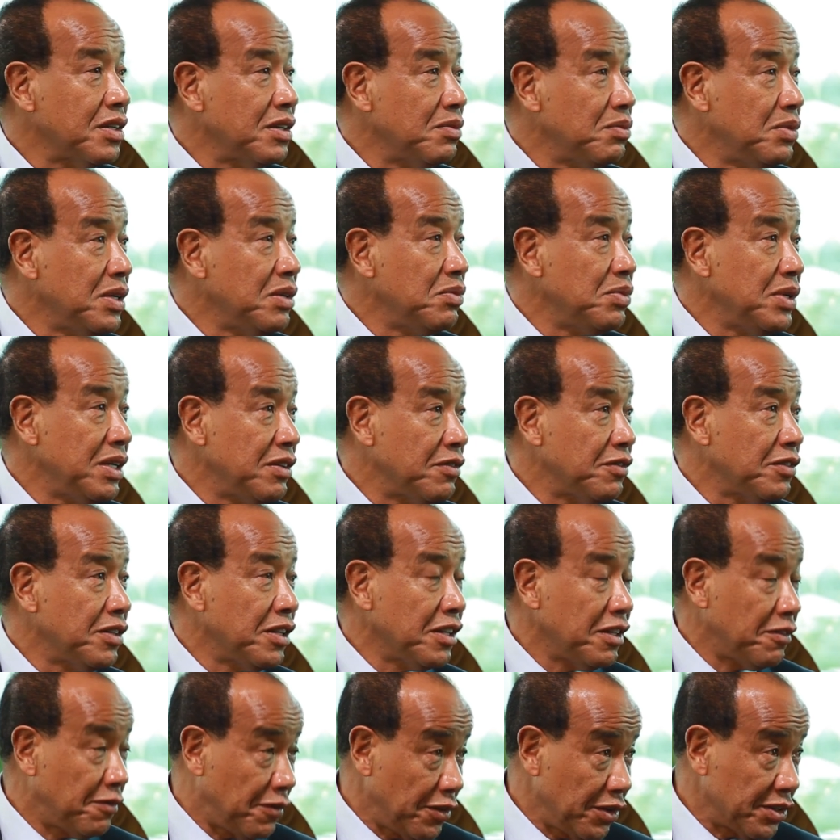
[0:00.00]

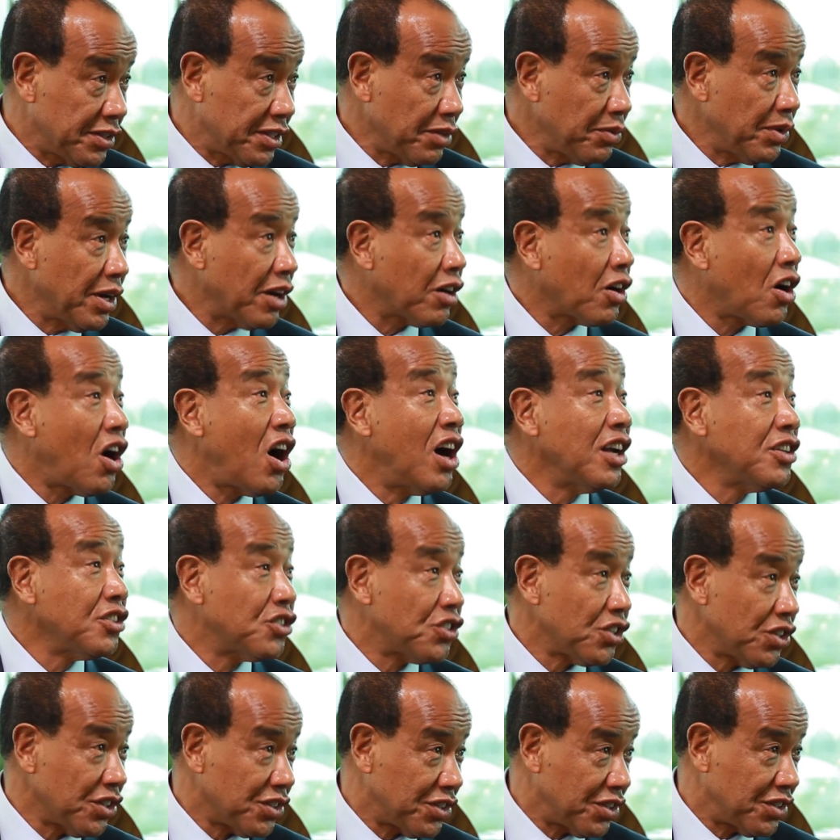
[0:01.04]
the first thing, we're
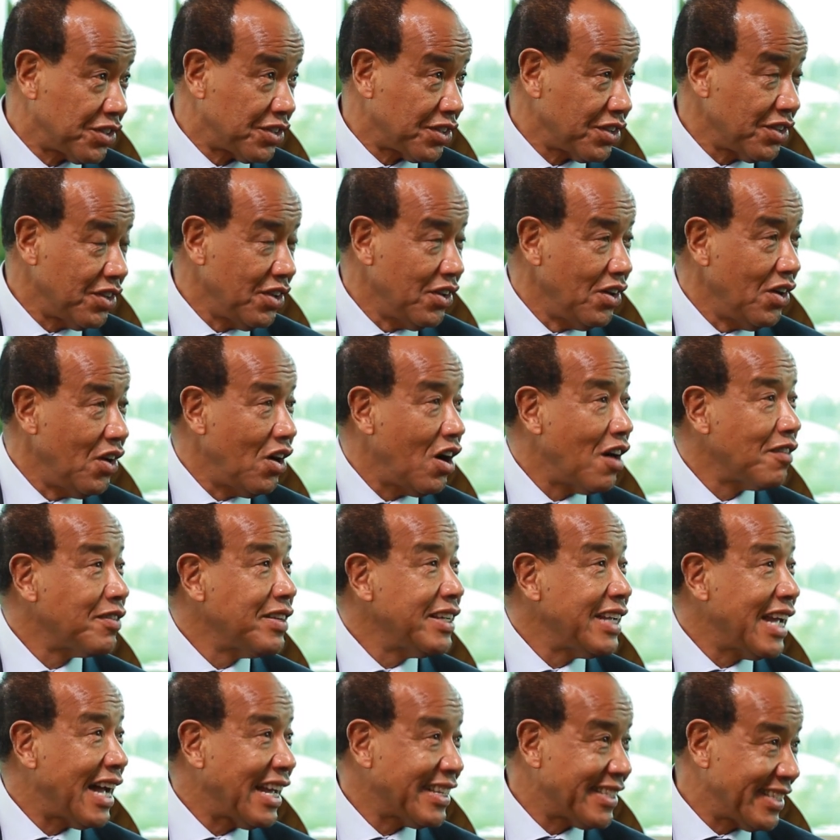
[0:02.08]
conscious of
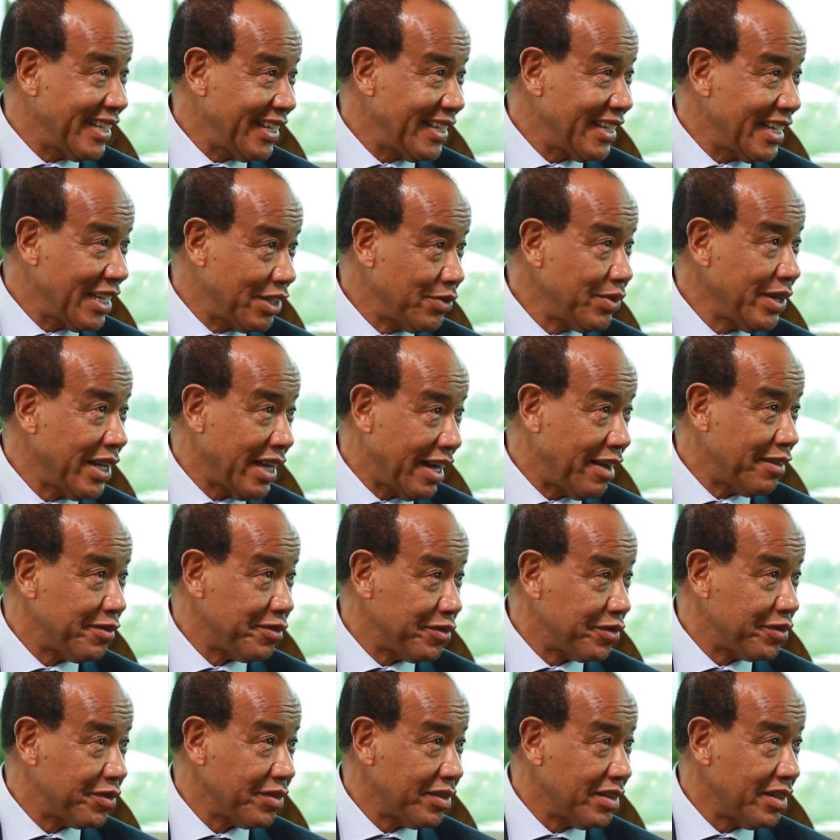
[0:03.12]
the asset that we
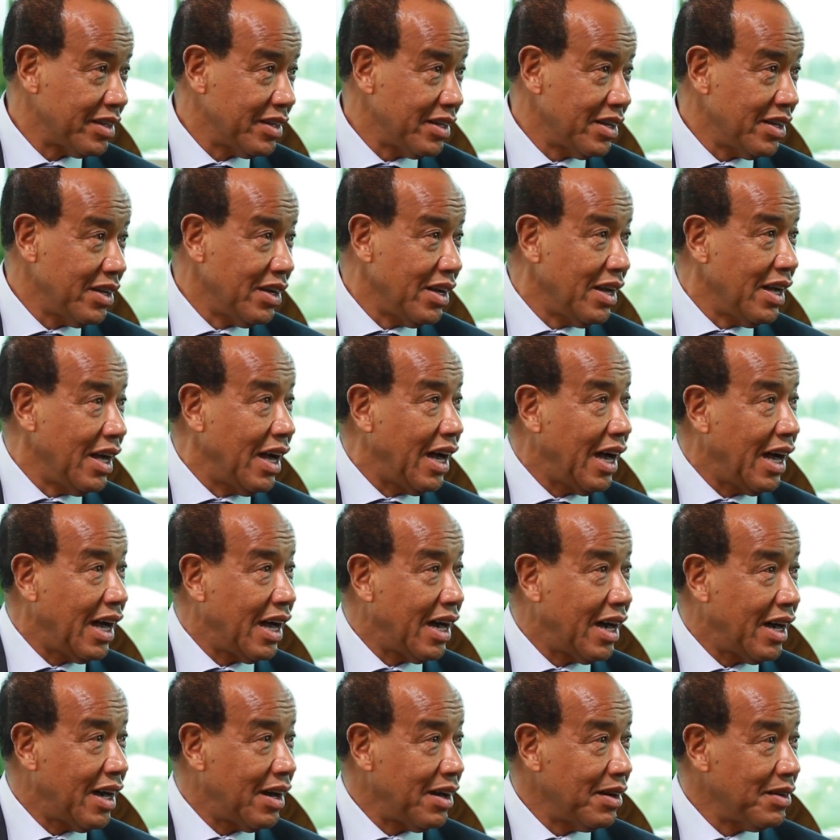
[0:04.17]
have.
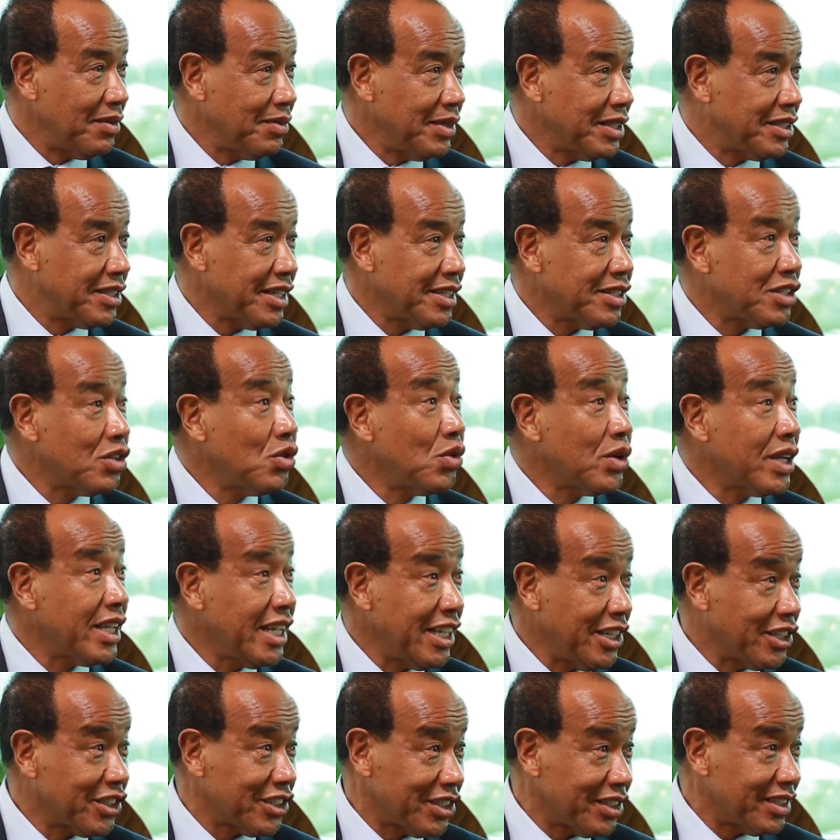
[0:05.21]
Which is
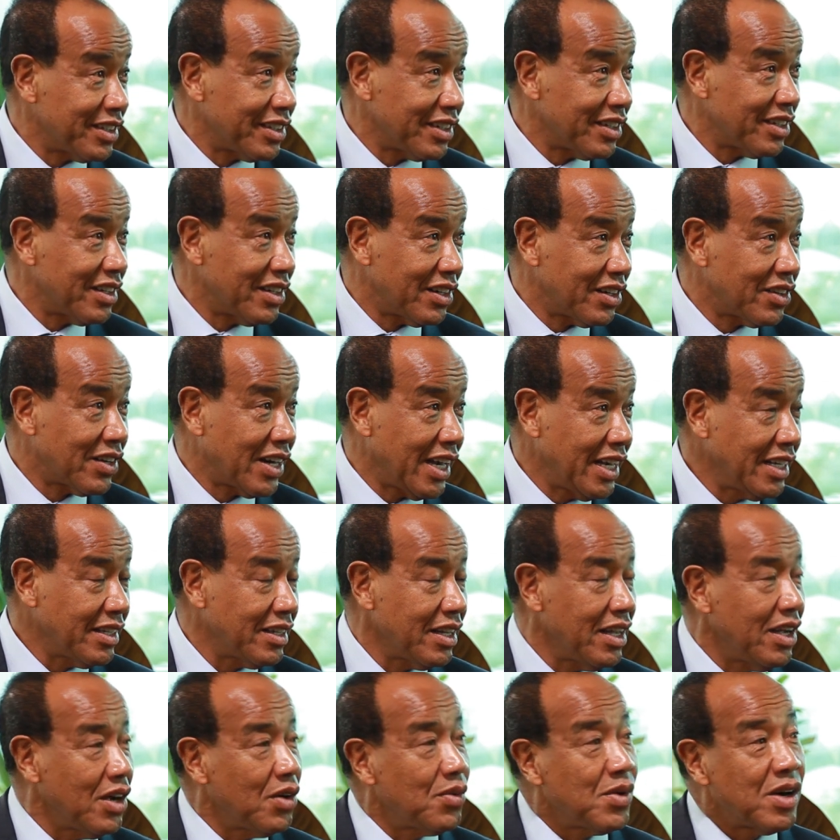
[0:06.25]
location, right?
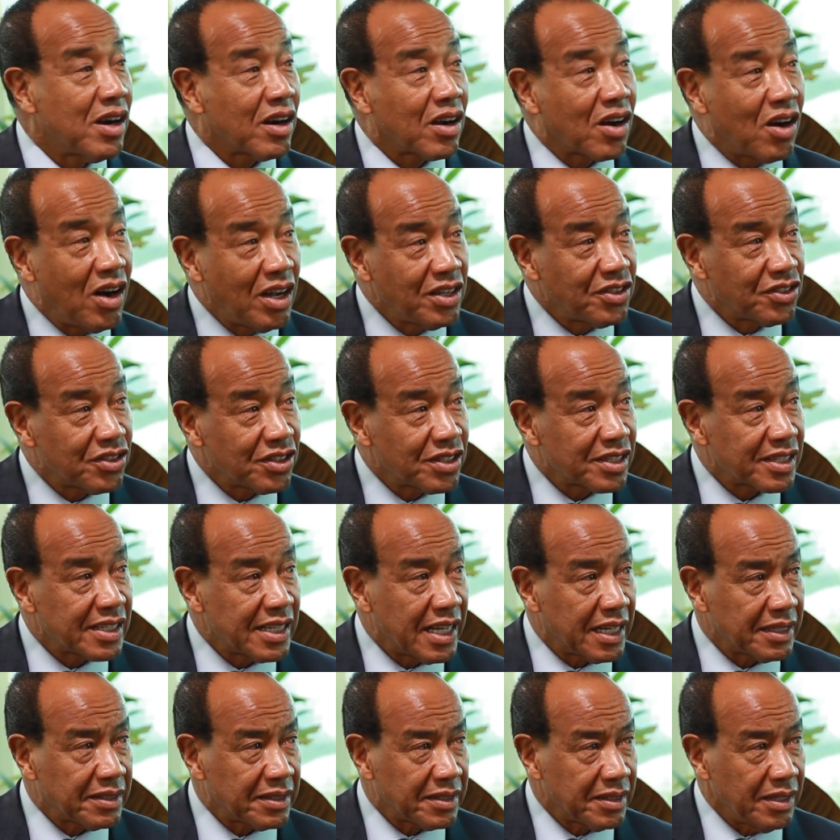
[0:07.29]
We are conscious
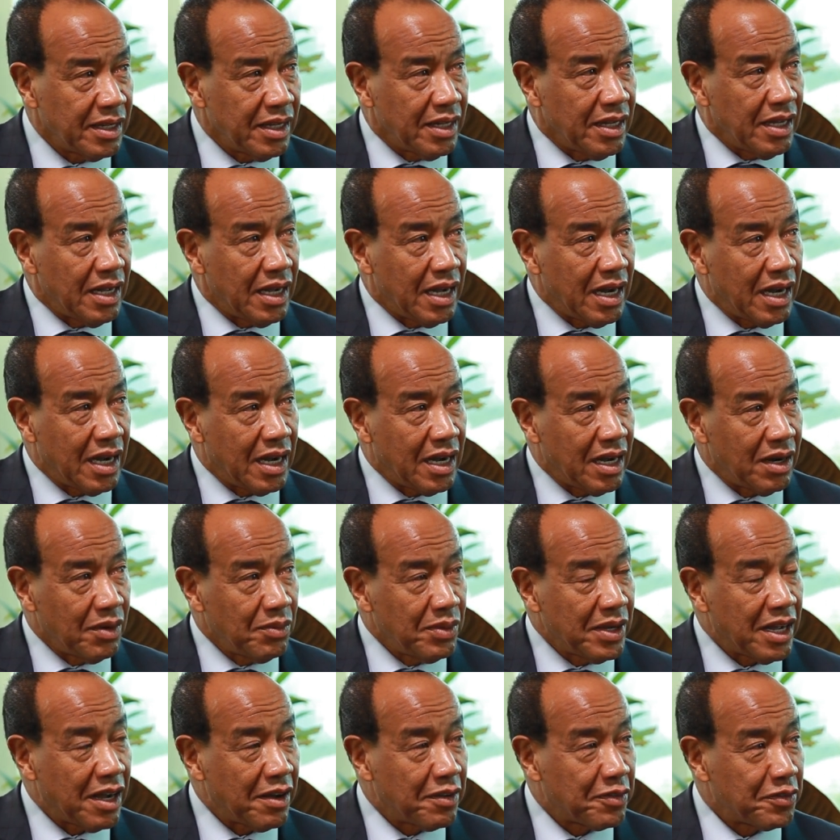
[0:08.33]
that
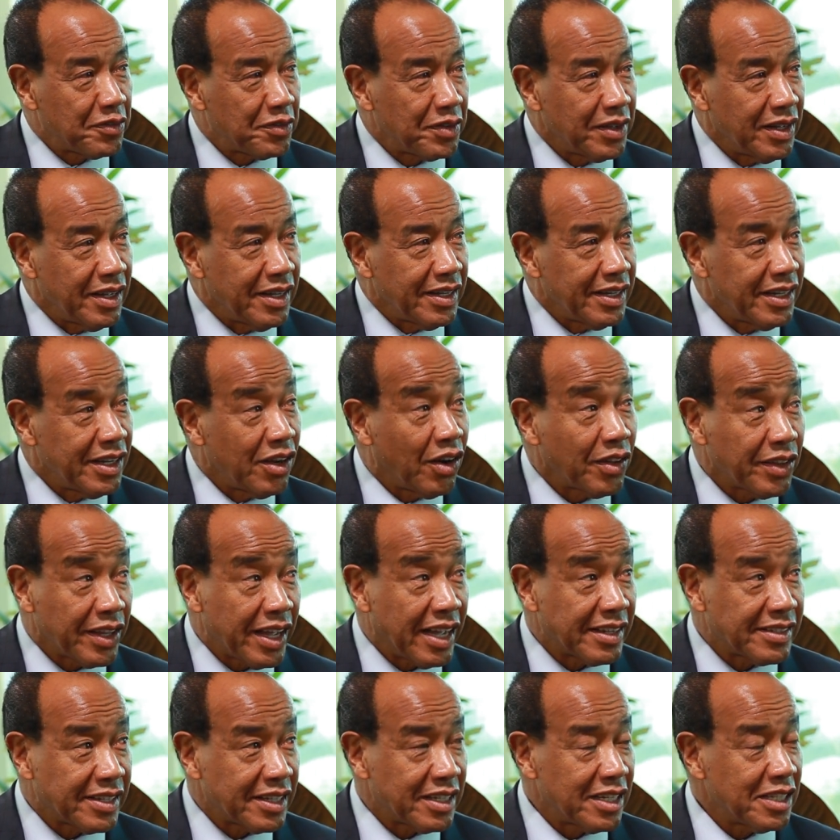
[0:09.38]
we have, the other
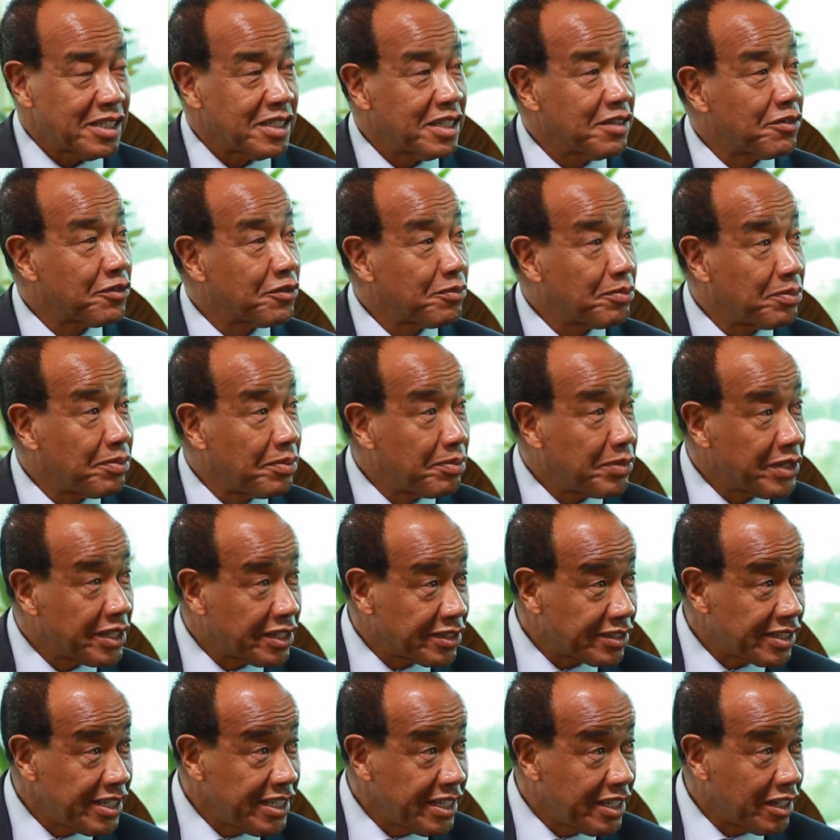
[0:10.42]
asset is the
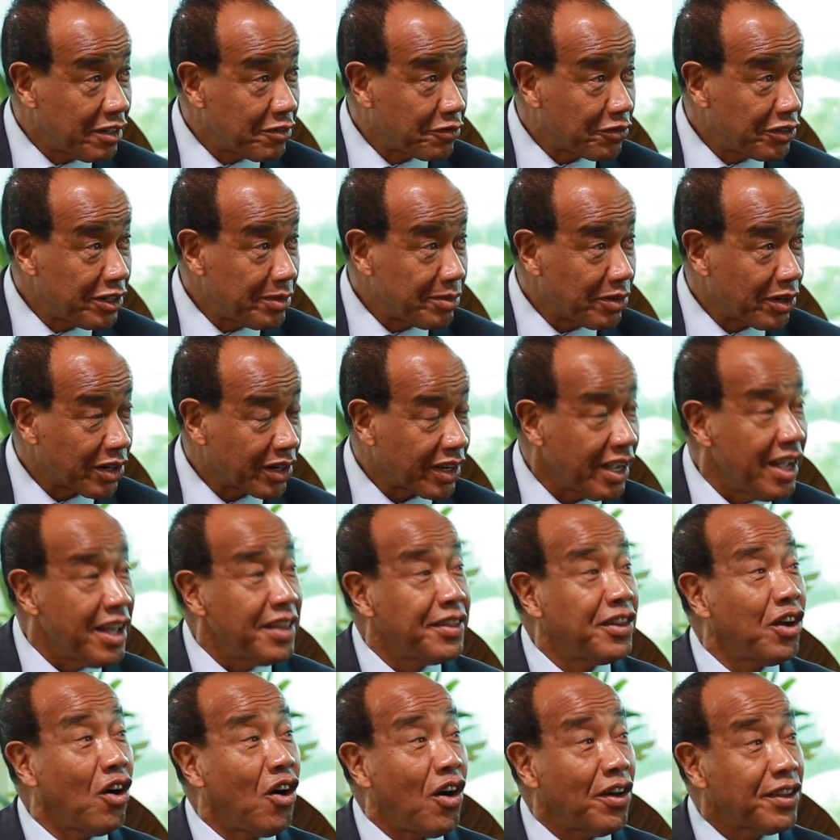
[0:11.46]
British legal framework.
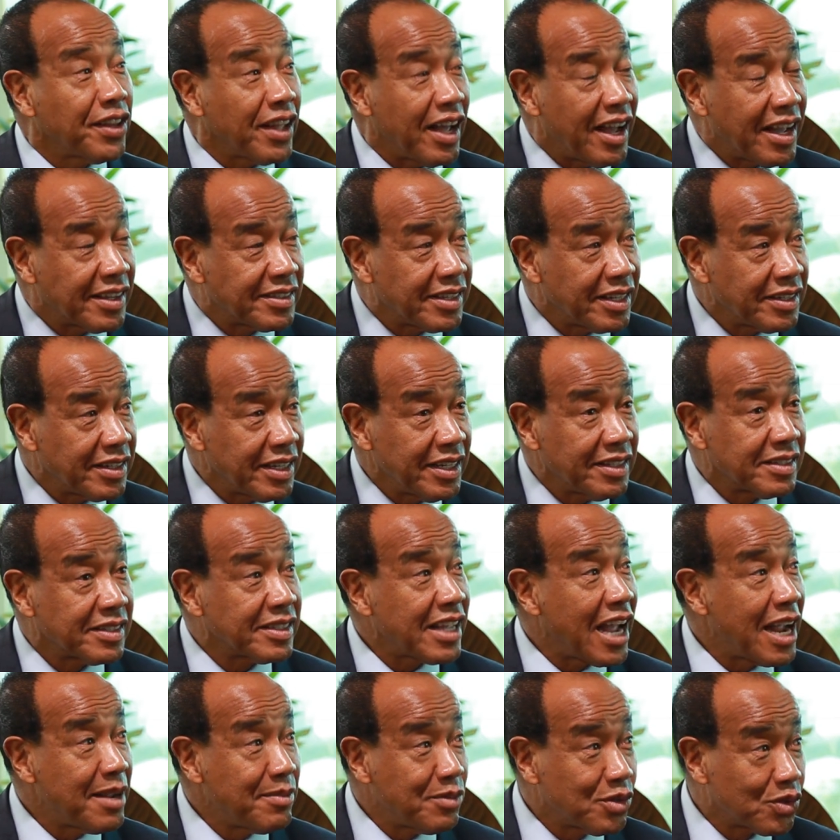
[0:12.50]
The other asset is
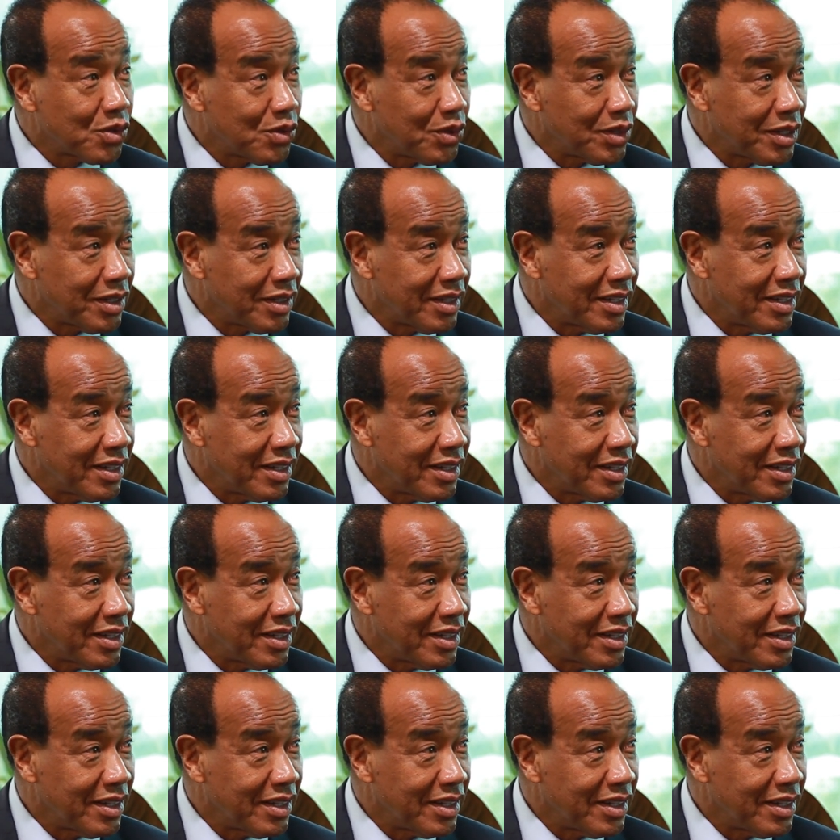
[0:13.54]
time zone,